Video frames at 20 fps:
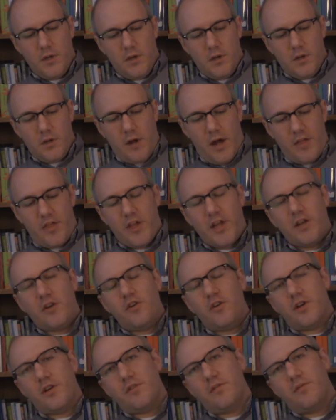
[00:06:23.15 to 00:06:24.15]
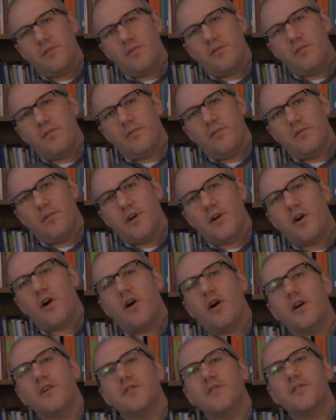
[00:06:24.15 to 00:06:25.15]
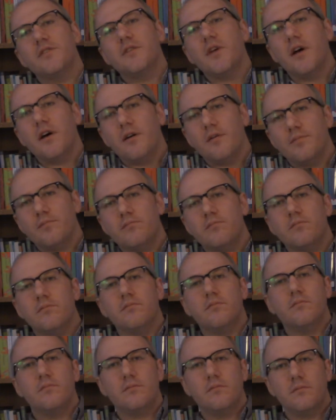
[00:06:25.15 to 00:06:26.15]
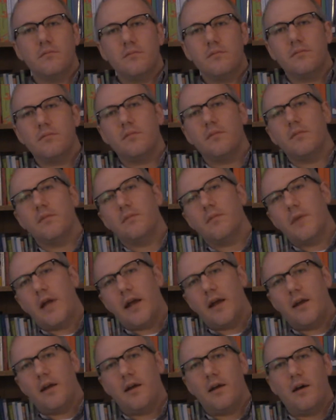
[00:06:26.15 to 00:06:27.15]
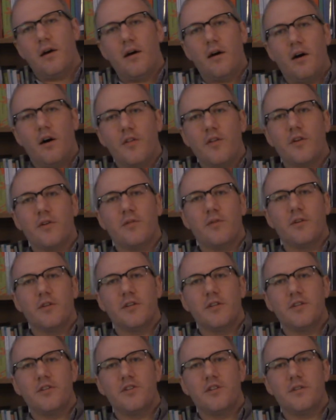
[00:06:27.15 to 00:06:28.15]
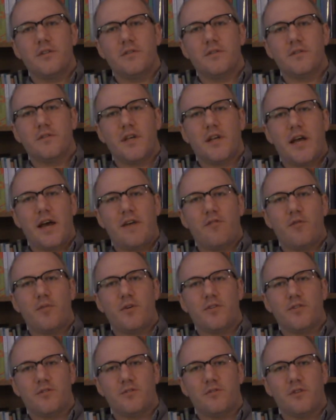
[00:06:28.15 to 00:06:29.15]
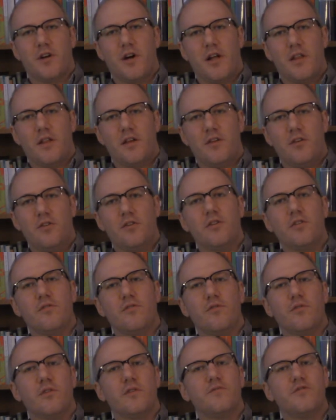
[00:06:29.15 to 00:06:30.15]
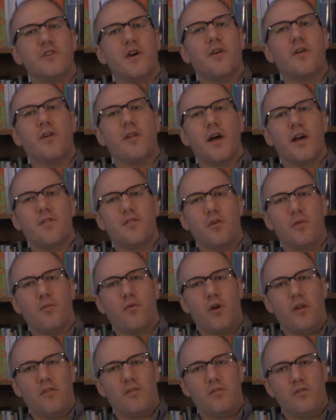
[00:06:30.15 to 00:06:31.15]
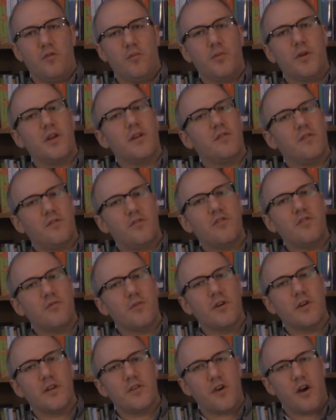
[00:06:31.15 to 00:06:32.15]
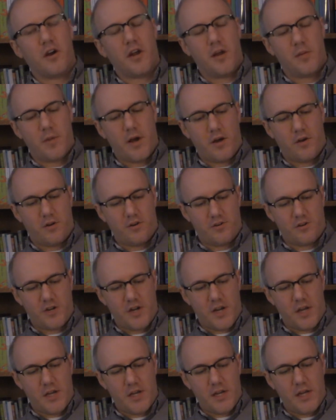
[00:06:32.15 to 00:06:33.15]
I think there are some other religions that have a personal God that you could sort of generalize her points to, but she's really talking about Christianity.